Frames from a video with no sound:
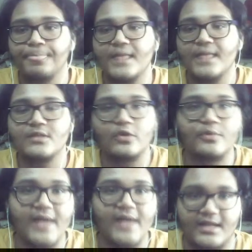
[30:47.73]
it's going
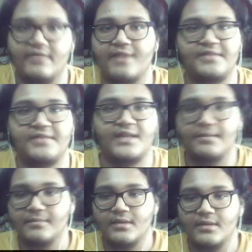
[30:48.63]
to be active every
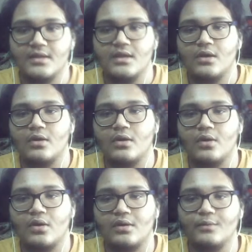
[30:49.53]
time.
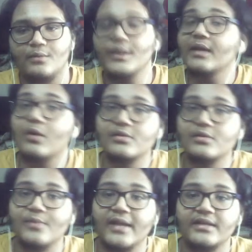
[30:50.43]
Or we can
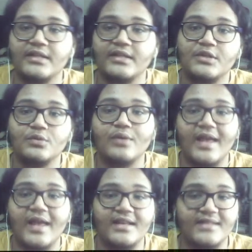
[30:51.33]
also migrate into
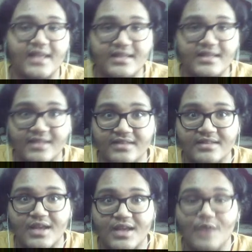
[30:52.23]

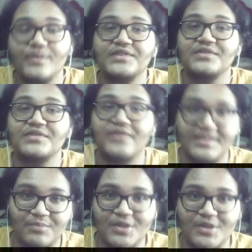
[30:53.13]
LSASS, which is
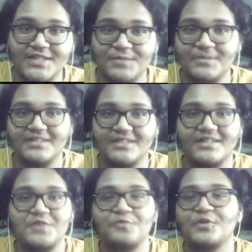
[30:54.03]
responsible
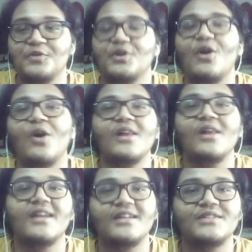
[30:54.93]
for
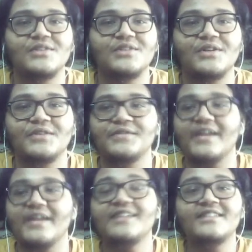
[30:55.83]
all kinds of
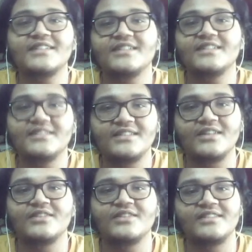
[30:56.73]

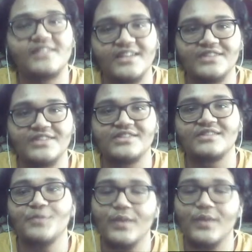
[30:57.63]
internal
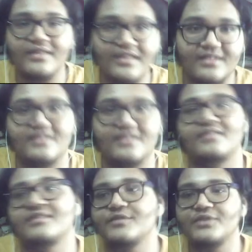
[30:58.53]
authentication within
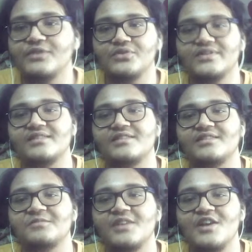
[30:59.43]
the Windows
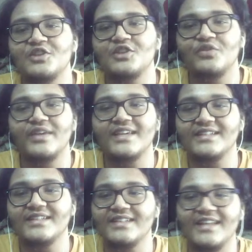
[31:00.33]
system. So we
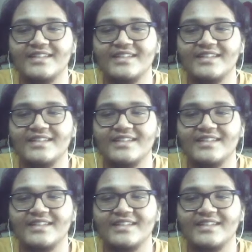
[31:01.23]
can